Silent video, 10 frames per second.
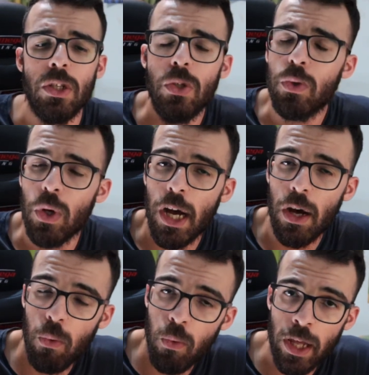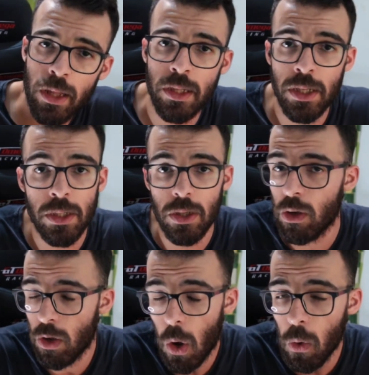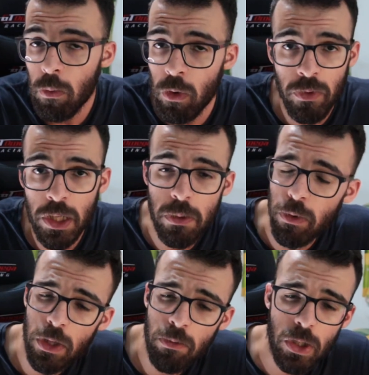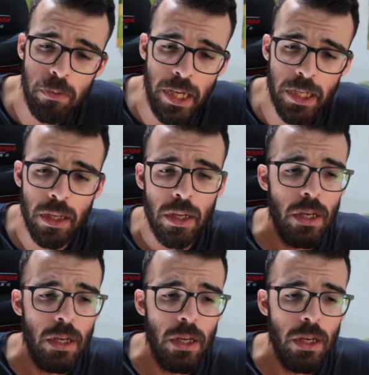due to how well this whole movie is pretty much made.